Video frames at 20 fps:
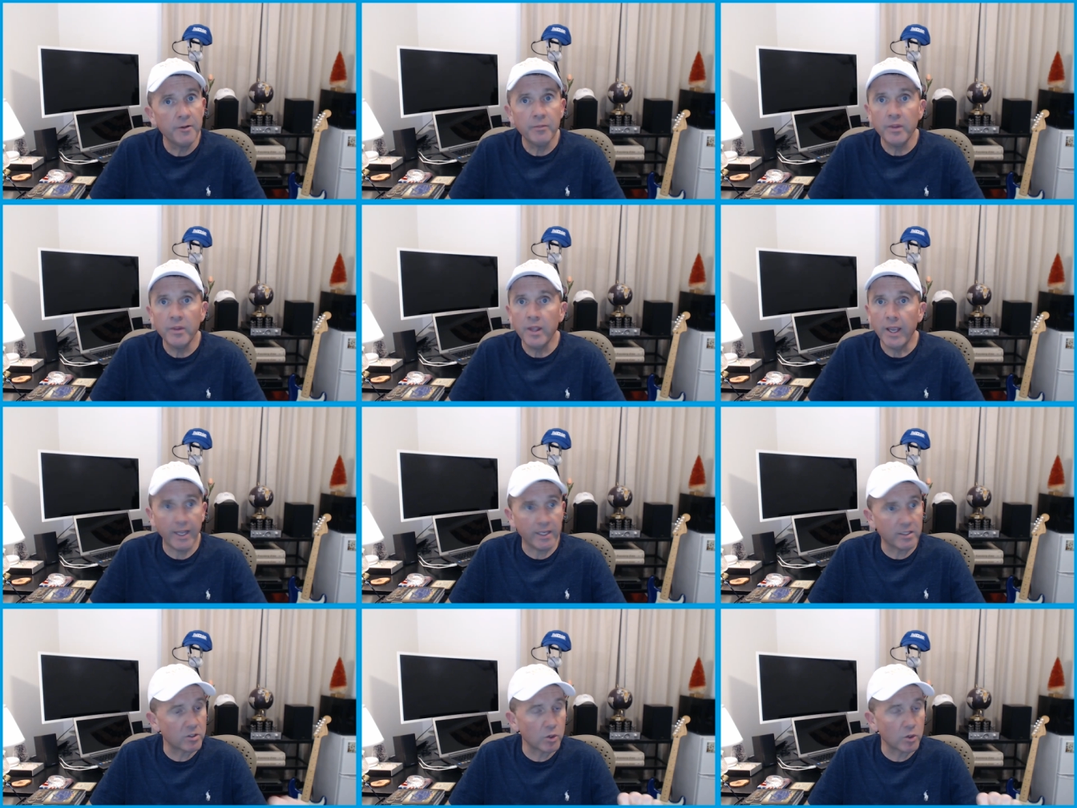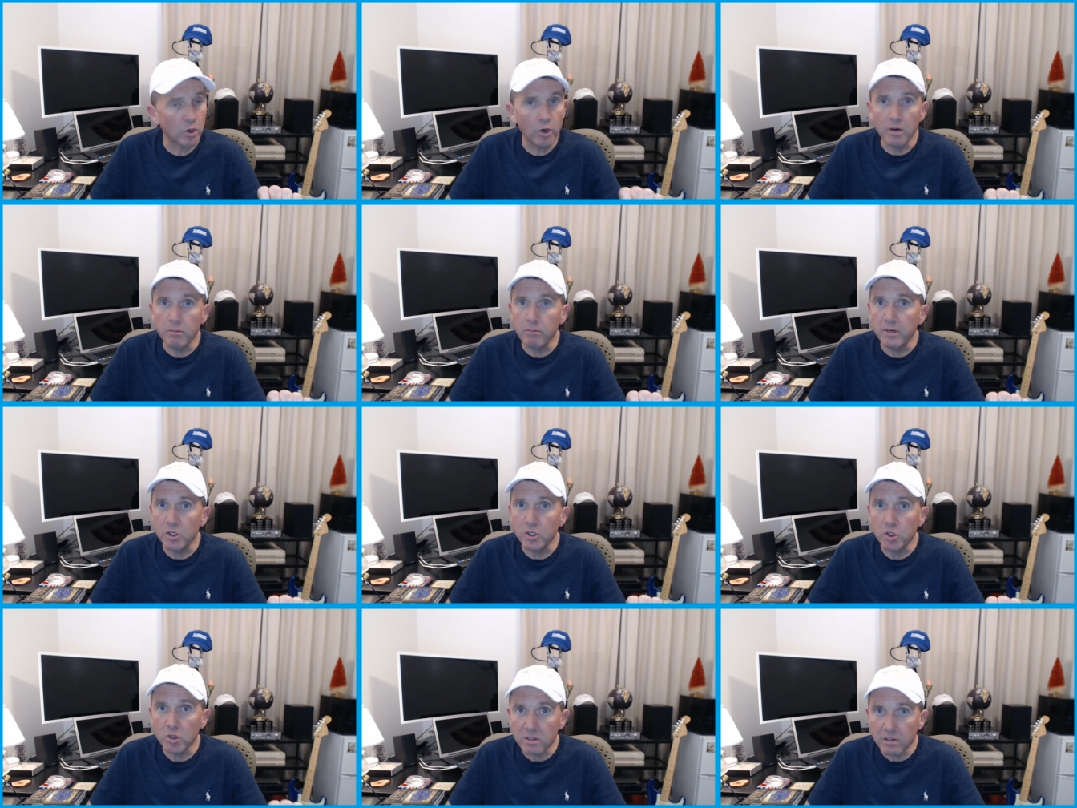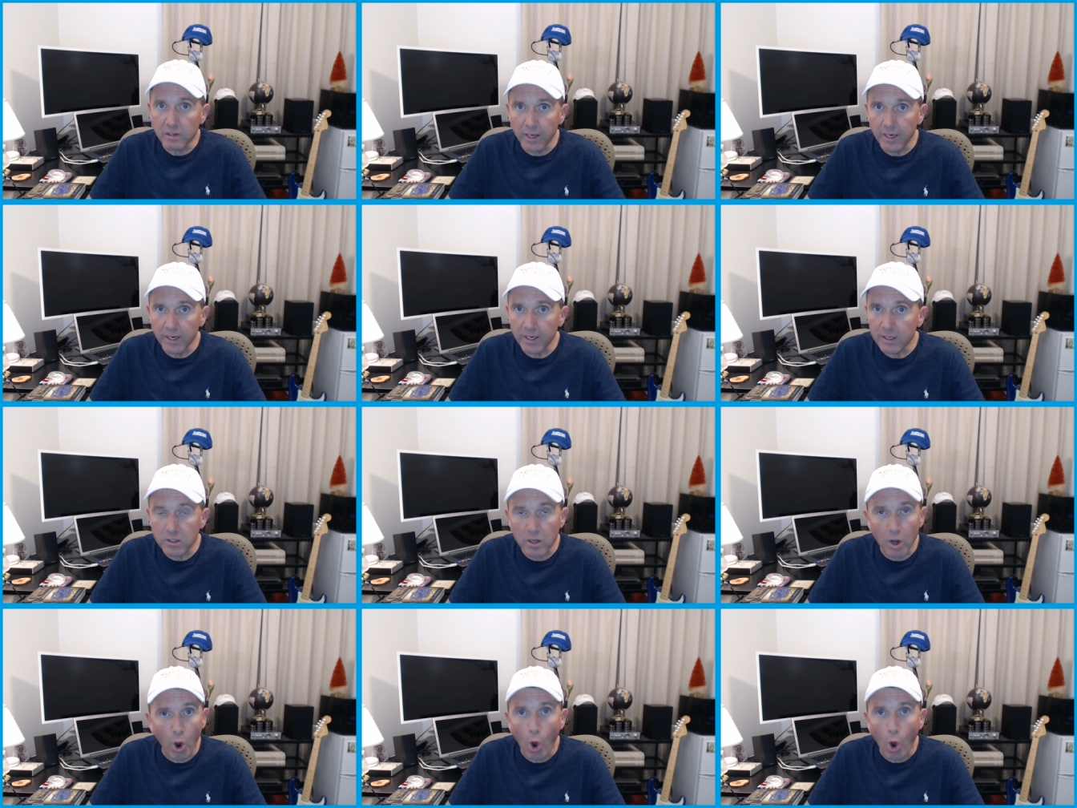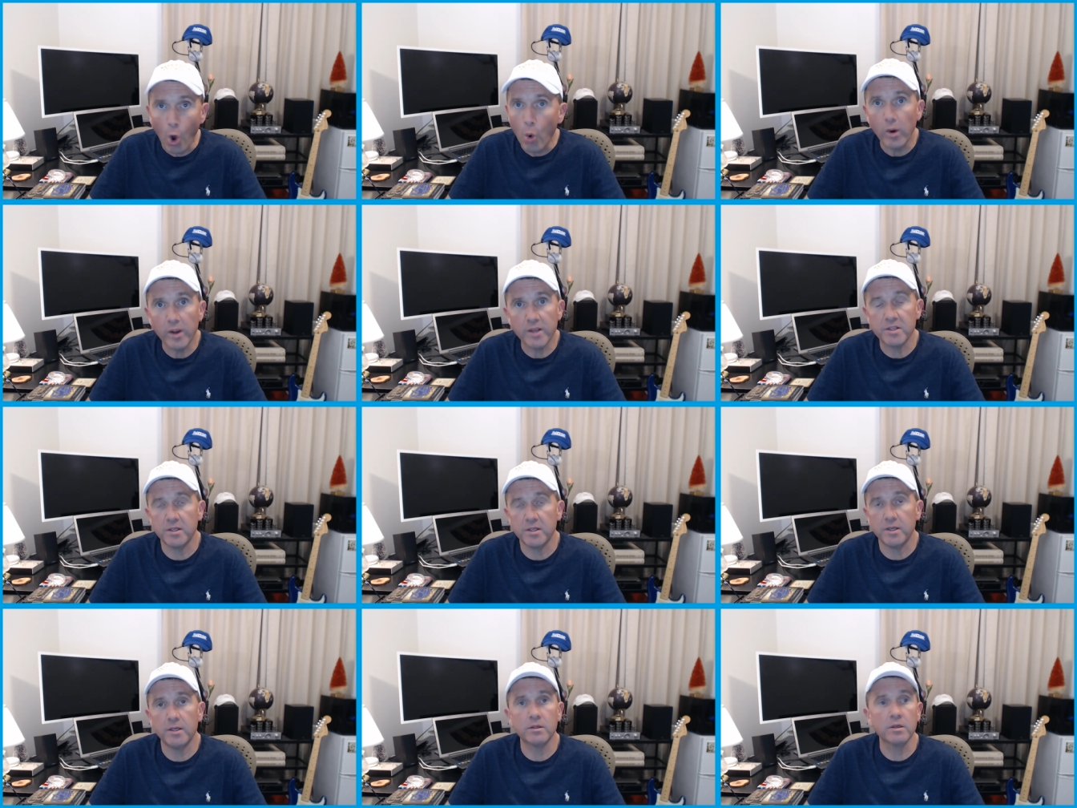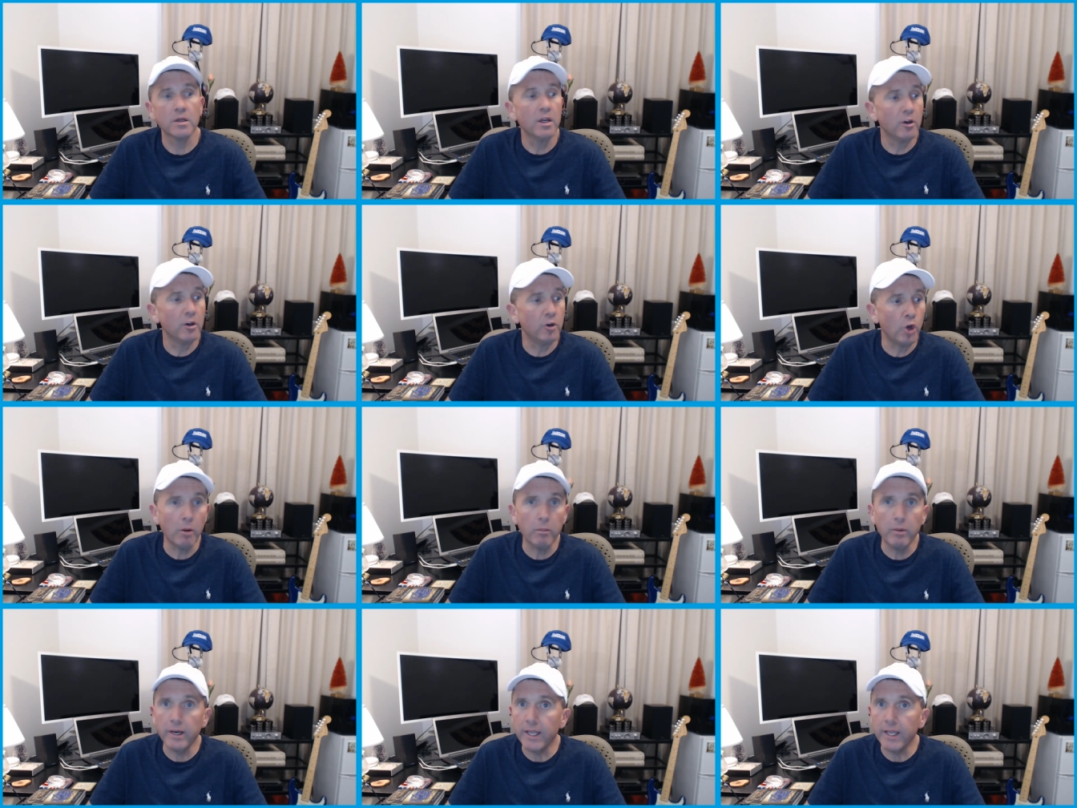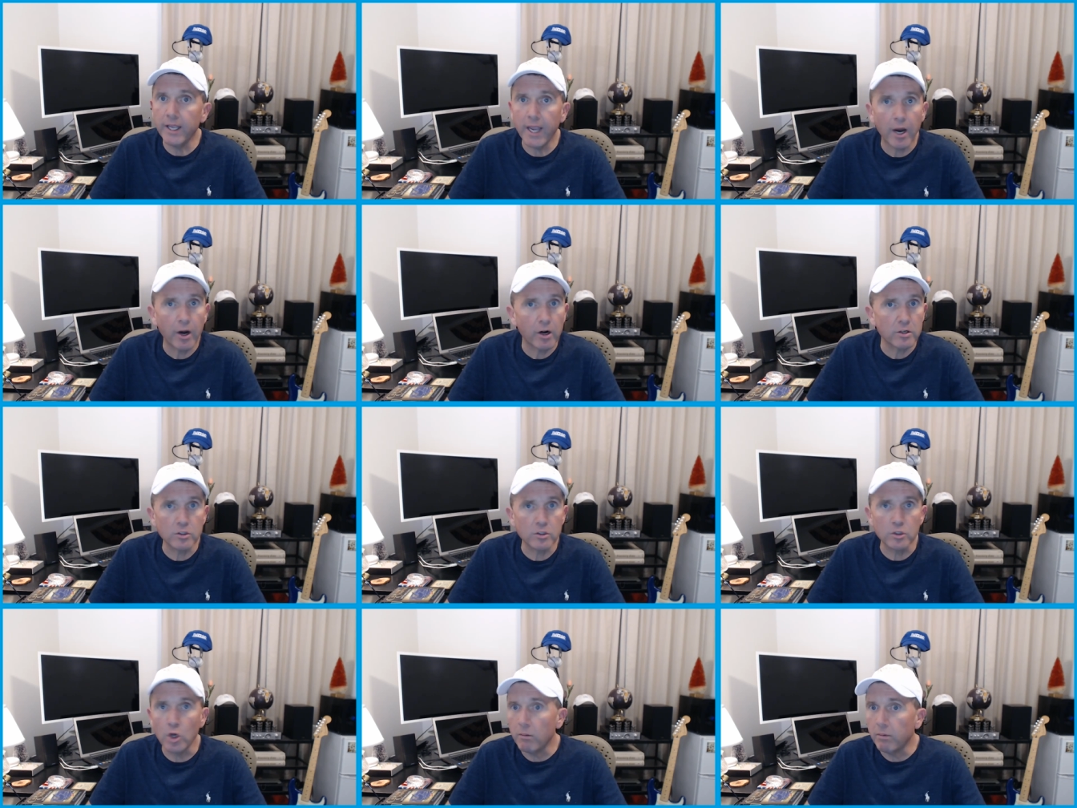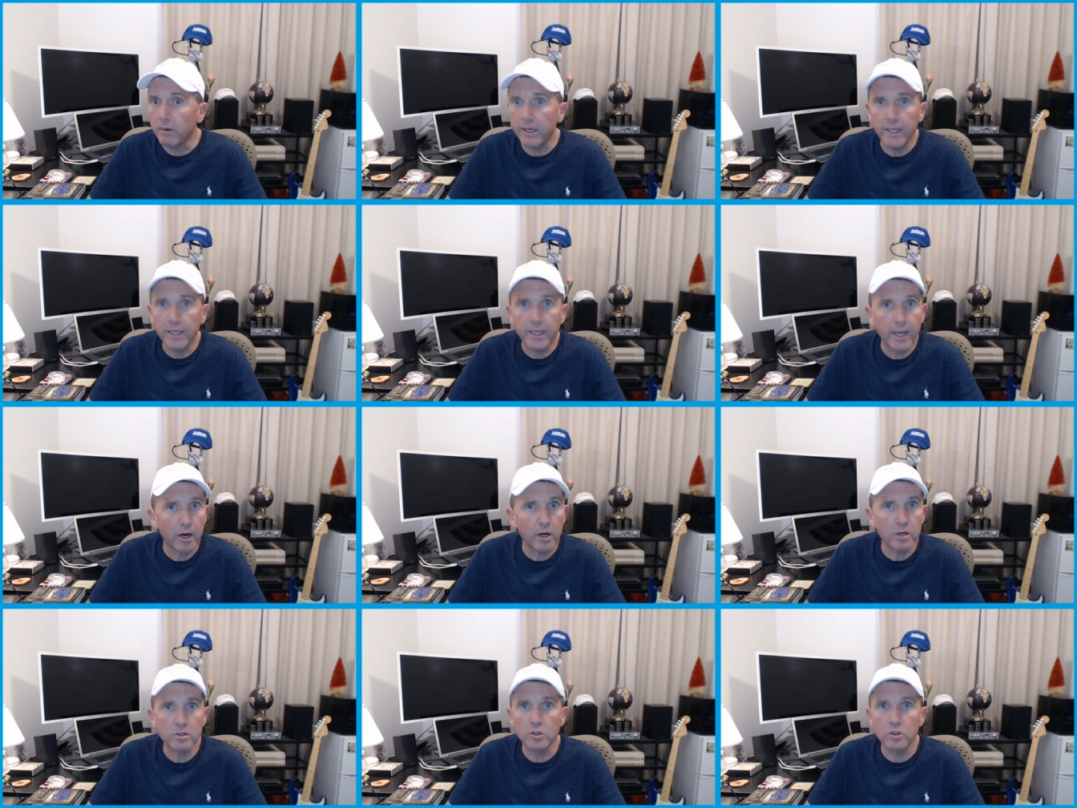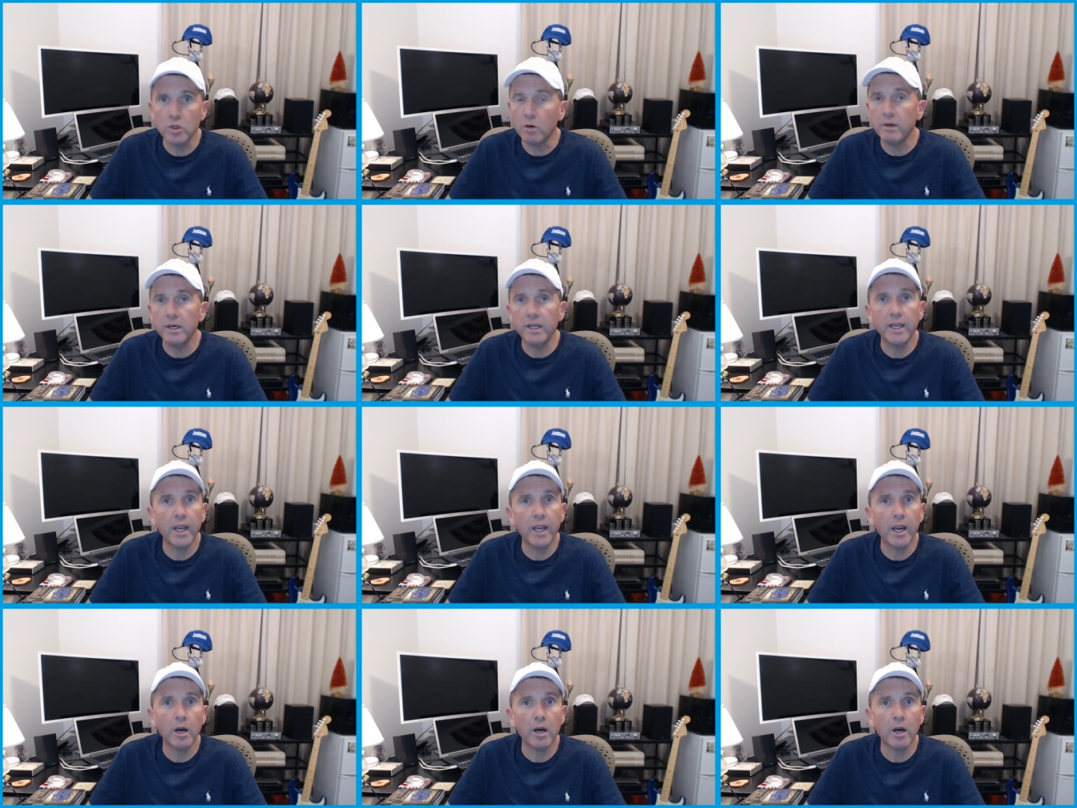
It's going to be just like it always is. Nobody cares, nobody cares, nobody cares,